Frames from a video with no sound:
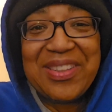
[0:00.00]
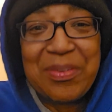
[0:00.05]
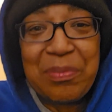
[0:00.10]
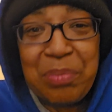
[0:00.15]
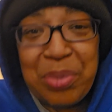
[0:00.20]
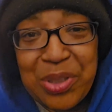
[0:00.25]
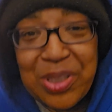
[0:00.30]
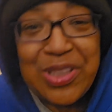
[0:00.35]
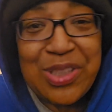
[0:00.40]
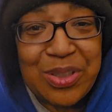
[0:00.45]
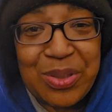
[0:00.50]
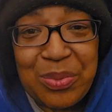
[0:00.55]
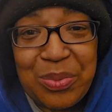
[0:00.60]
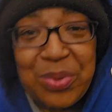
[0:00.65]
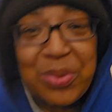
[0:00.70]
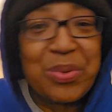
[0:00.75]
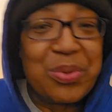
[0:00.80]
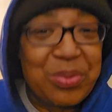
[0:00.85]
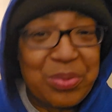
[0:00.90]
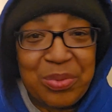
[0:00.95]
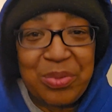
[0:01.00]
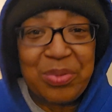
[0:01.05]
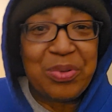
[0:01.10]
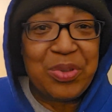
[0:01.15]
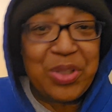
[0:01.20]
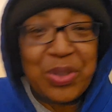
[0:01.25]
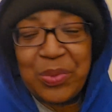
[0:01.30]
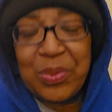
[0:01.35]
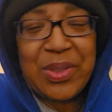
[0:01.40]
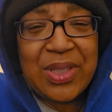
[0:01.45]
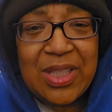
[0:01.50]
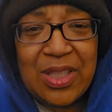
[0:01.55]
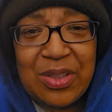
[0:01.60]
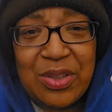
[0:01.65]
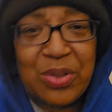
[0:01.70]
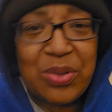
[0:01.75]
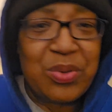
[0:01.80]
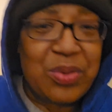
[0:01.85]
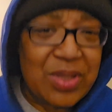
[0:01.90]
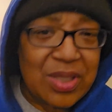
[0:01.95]
Push through. You can
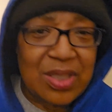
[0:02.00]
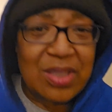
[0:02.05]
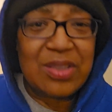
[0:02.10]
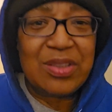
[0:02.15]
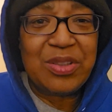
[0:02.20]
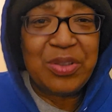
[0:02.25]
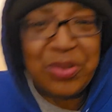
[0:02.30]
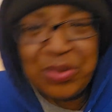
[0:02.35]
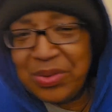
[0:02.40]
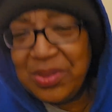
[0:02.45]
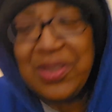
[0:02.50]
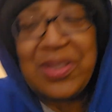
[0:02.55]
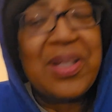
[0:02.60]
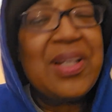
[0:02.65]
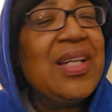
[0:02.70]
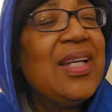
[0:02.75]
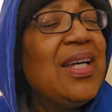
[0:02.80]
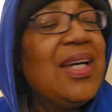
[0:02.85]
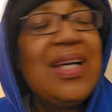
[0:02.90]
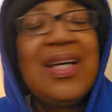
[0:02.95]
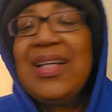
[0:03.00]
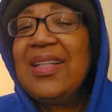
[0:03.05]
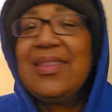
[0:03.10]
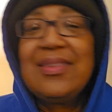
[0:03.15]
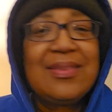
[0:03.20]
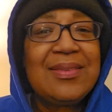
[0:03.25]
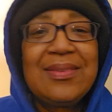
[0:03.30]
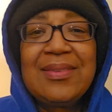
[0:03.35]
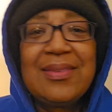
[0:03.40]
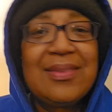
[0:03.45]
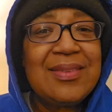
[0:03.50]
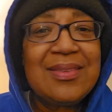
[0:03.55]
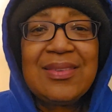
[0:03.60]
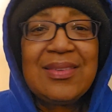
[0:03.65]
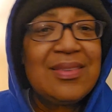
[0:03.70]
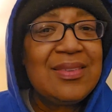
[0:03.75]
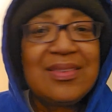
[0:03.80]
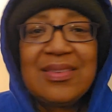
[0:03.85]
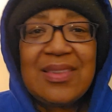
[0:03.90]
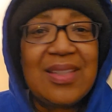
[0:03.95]
do it. Mm-mm.
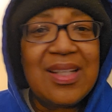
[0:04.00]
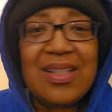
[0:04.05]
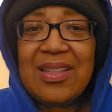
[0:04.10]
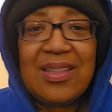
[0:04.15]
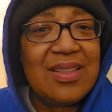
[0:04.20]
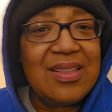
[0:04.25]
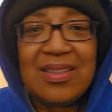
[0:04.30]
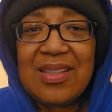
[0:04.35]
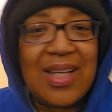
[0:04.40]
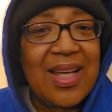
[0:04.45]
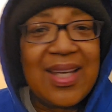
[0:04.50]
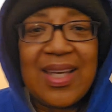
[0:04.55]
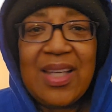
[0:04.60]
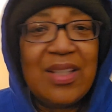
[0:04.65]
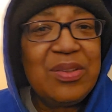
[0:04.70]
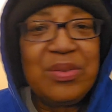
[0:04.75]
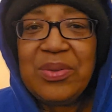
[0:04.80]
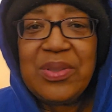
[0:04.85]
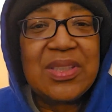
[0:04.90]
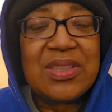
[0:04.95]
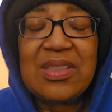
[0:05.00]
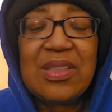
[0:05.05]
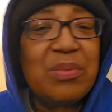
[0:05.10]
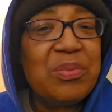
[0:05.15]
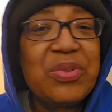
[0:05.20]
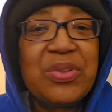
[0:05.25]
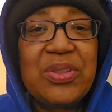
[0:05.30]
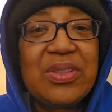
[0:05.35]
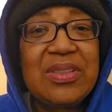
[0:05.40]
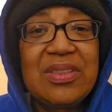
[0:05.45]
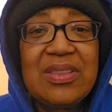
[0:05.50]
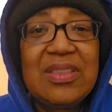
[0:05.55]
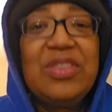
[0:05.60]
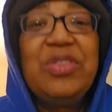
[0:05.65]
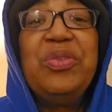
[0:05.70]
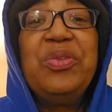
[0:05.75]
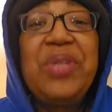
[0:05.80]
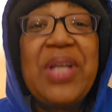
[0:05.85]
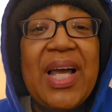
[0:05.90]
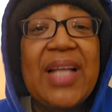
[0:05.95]
I can't do this no more.
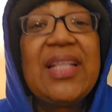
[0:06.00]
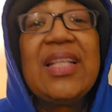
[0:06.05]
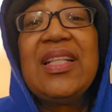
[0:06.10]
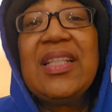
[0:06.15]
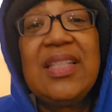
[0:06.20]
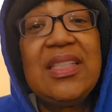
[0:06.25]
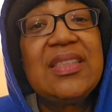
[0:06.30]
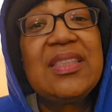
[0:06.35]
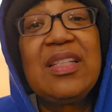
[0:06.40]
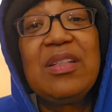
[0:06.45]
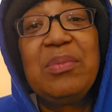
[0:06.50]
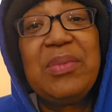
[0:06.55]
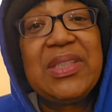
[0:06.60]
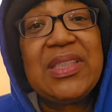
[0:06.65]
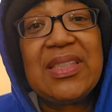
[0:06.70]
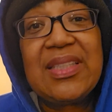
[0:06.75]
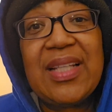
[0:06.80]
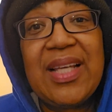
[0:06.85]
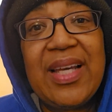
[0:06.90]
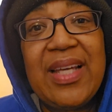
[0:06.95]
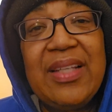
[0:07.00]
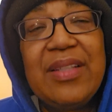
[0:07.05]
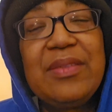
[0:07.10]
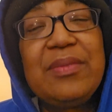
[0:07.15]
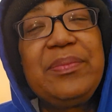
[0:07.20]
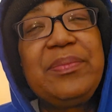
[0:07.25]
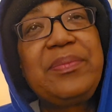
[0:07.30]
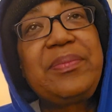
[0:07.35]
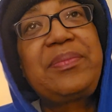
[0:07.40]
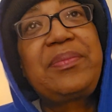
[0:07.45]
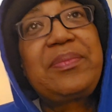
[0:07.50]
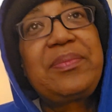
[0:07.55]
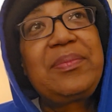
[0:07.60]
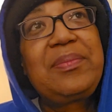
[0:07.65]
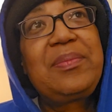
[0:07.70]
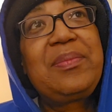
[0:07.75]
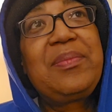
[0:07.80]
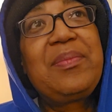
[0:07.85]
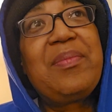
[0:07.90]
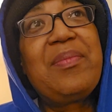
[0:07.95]
You got to at least give me tonight.
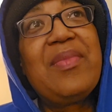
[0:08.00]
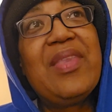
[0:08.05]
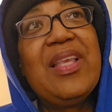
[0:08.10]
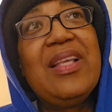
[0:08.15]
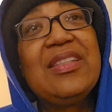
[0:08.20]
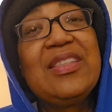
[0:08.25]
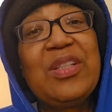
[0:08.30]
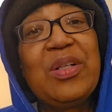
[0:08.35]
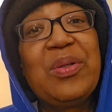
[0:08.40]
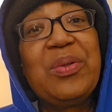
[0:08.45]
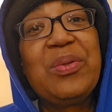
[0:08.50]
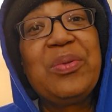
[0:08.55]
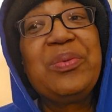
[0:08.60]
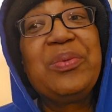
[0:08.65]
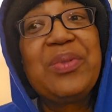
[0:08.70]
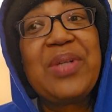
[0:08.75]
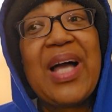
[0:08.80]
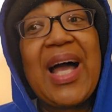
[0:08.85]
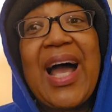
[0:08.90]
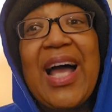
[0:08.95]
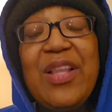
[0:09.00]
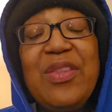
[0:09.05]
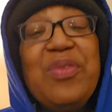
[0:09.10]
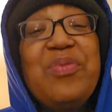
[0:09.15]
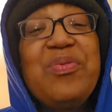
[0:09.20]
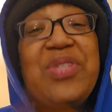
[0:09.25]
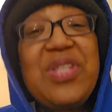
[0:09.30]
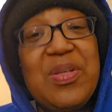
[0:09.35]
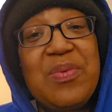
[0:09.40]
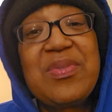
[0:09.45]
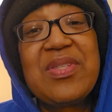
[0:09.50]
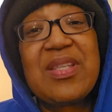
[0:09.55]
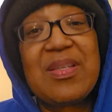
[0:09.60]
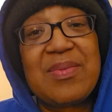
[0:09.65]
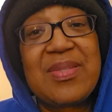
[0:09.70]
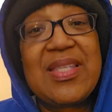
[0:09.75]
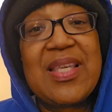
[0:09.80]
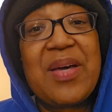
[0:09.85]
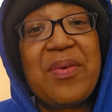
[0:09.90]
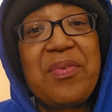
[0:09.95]
So I knew she was
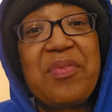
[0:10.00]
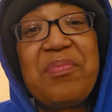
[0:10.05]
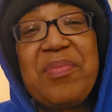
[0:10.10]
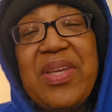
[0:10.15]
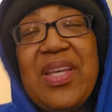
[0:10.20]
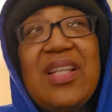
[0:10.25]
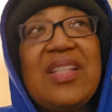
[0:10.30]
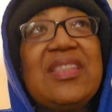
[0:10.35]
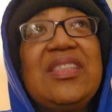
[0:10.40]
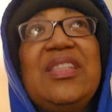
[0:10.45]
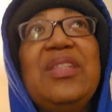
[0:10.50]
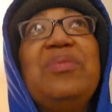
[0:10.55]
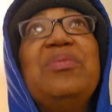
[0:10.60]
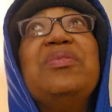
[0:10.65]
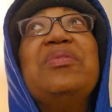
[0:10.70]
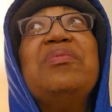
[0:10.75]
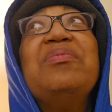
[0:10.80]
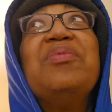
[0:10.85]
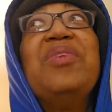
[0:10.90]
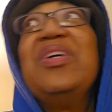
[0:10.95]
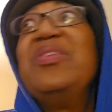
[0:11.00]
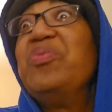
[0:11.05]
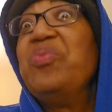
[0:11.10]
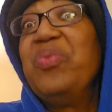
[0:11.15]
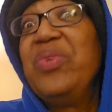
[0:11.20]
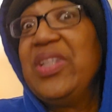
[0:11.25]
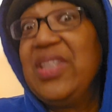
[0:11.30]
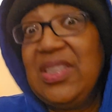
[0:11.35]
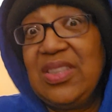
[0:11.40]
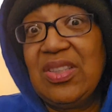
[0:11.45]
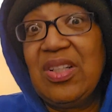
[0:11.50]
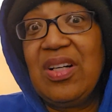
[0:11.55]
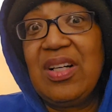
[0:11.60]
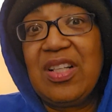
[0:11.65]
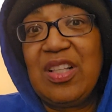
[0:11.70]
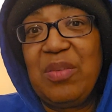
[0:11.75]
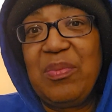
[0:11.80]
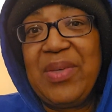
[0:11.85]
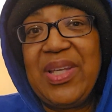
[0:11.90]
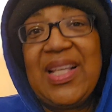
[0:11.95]
upset with me because she wasn't really
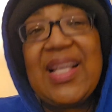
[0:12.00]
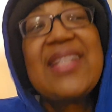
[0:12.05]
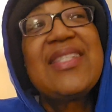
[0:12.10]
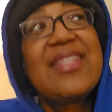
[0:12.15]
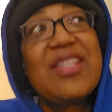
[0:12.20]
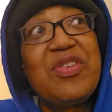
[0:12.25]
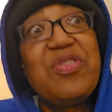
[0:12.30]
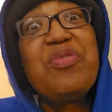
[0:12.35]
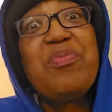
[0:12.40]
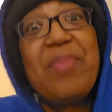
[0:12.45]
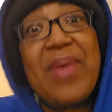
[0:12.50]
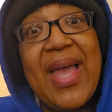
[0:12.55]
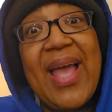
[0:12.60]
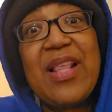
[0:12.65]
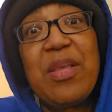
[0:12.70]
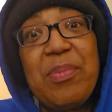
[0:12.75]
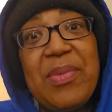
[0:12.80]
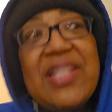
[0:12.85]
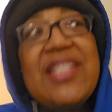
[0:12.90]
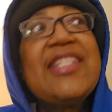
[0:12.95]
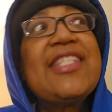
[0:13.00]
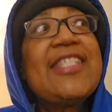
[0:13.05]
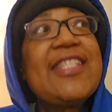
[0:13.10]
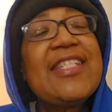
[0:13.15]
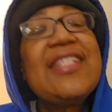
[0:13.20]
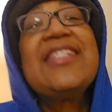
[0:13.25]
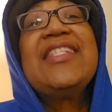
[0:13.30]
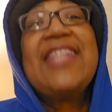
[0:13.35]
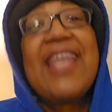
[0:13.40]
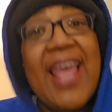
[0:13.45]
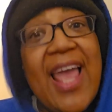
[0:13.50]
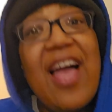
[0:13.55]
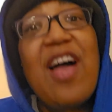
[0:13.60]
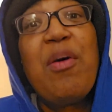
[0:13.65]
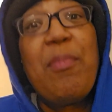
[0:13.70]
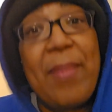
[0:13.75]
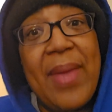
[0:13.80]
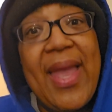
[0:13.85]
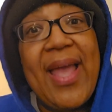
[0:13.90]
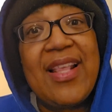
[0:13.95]
talking to me. And I said, "You mad at me?" She said, "Yeah,
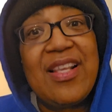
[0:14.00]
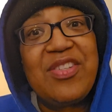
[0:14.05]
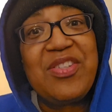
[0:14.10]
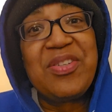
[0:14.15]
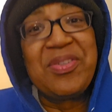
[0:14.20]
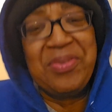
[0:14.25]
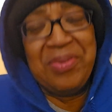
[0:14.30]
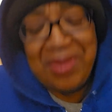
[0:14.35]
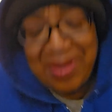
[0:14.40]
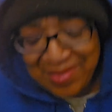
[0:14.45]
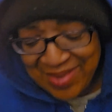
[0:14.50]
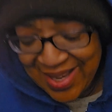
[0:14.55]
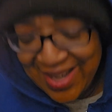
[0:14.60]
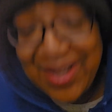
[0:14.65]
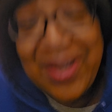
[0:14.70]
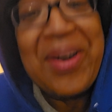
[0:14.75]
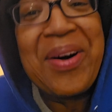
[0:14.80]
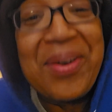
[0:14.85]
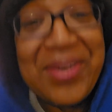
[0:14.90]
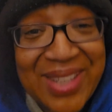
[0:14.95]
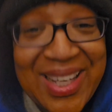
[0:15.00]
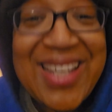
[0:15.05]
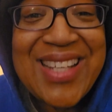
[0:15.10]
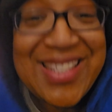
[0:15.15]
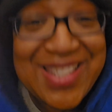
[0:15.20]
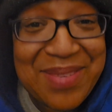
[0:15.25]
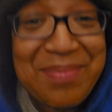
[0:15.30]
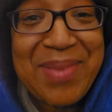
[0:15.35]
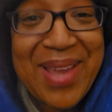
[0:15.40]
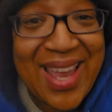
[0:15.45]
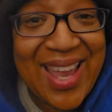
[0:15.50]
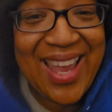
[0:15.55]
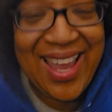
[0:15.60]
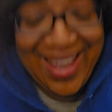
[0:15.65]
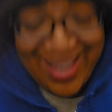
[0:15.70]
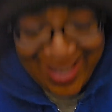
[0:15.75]
I'm mad at you." I'm like, "Oh, yeah, she mad."